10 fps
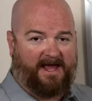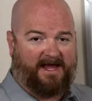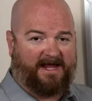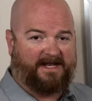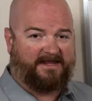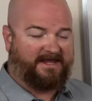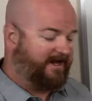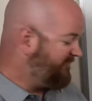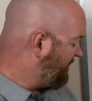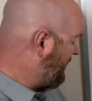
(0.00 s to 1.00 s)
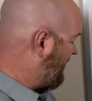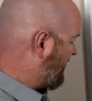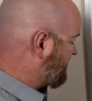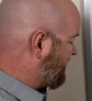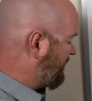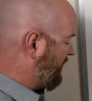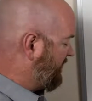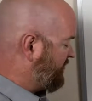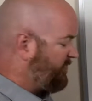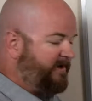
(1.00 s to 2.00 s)
Anything from about 0
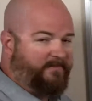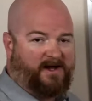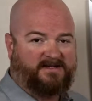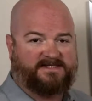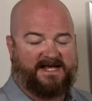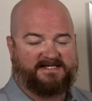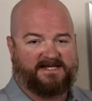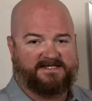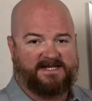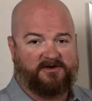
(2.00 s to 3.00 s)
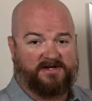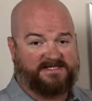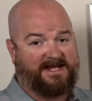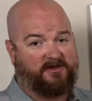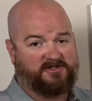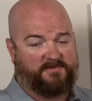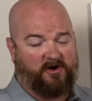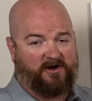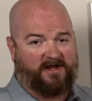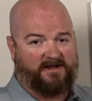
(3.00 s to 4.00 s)
to 3 months, that's considered a seller's
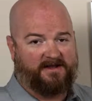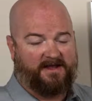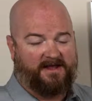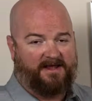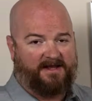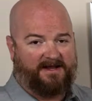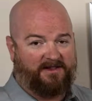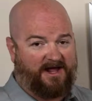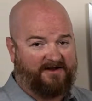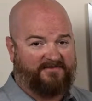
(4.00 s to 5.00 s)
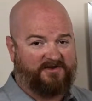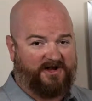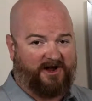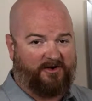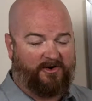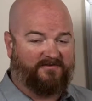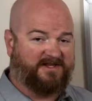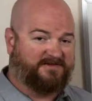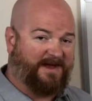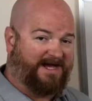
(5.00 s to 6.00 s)
market. Now a lot of you know over
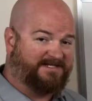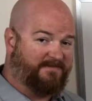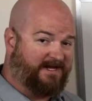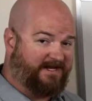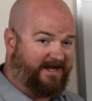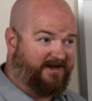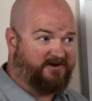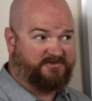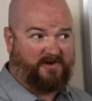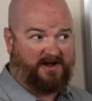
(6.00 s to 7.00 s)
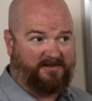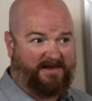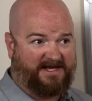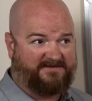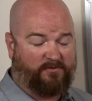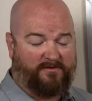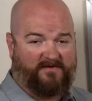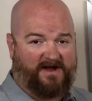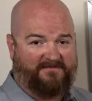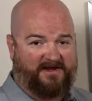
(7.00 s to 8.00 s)
these past many years, probably the past 4 or
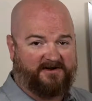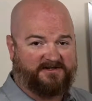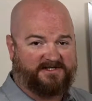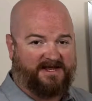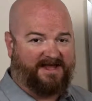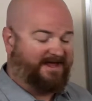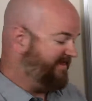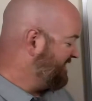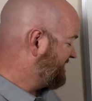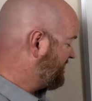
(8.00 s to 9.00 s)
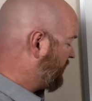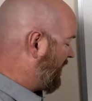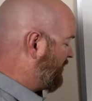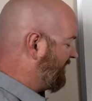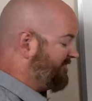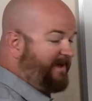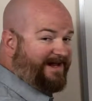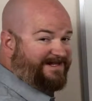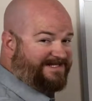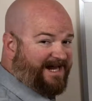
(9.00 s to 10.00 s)
5 years, this is where we've
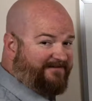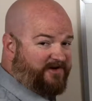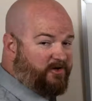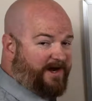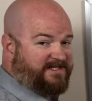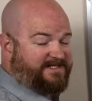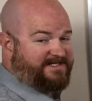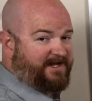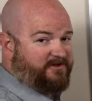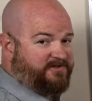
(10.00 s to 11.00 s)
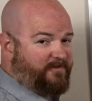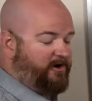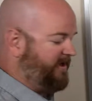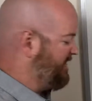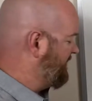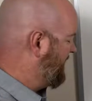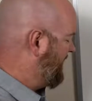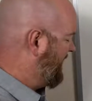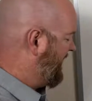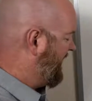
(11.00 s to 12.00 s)
been. It's kind of a crazy seller's market.
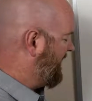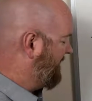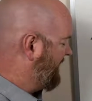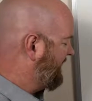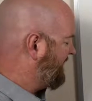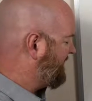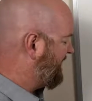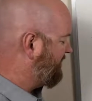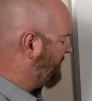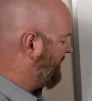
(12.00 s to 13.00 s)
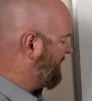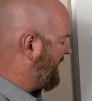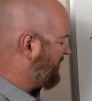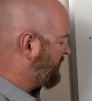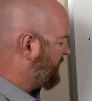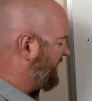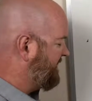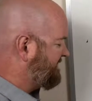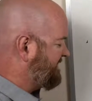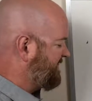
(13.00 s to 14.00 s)
Anything from about 3
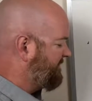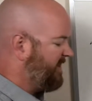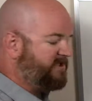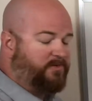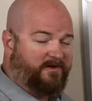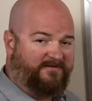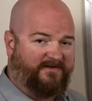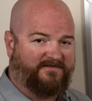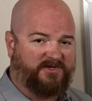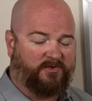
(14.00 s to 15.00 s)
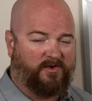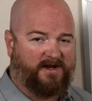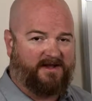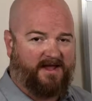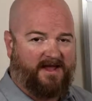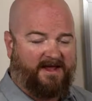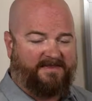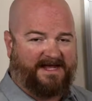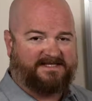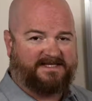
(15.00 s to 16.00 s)
to 6 months worth of inventory,
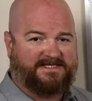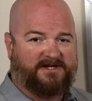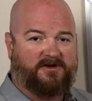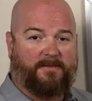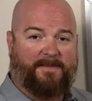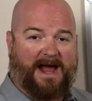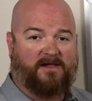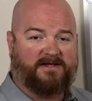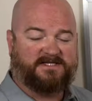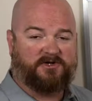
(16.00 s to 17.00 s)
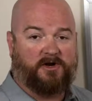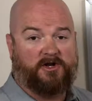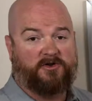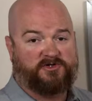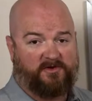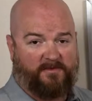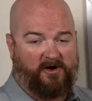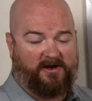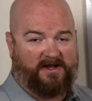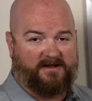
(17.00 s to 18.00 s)
that's considered a balanced or a neutral
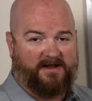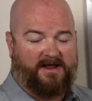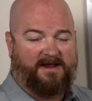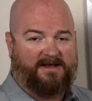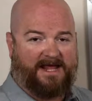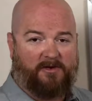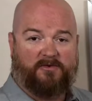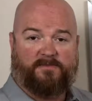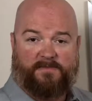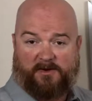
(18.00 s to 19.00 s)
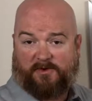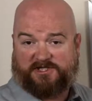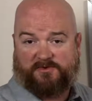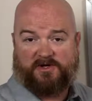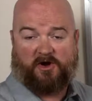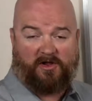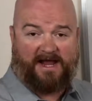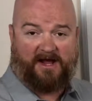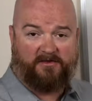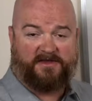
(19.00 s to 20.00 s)
market. That would be what you would call
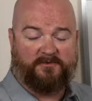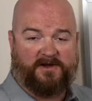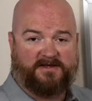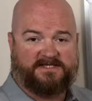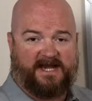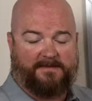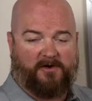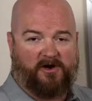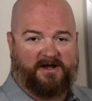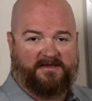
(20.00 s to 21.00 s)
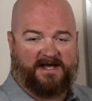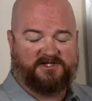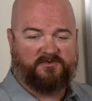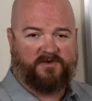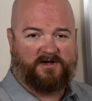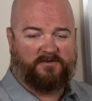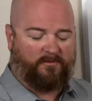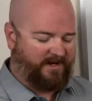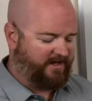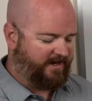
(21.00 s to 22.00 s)
a healthy real estate market. That's
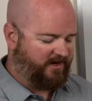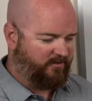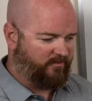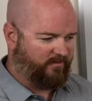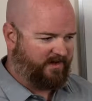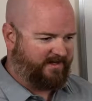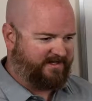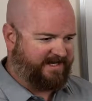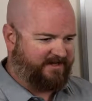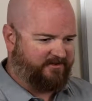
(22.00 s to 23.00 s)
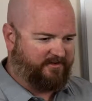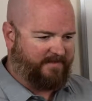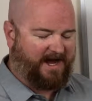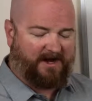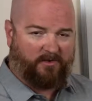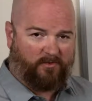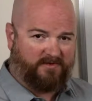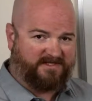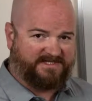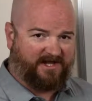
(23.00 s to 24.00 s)
when really neither the buyer
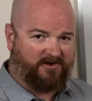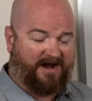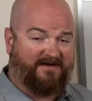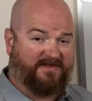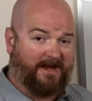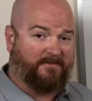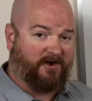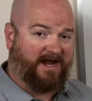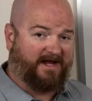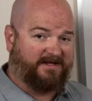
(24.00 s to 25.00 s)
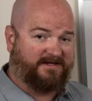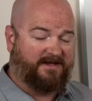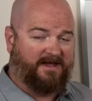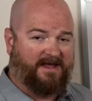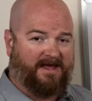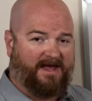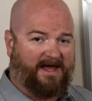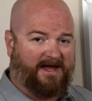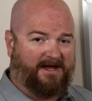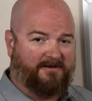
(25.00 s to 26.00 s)
or the seller have the upper hand.
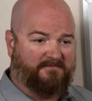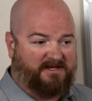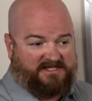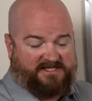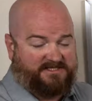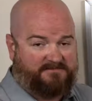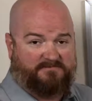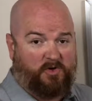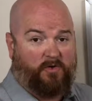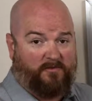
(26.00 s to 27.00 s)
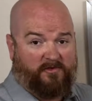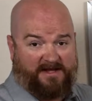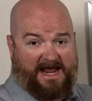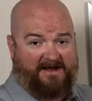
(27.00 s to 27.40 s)
It's just normal and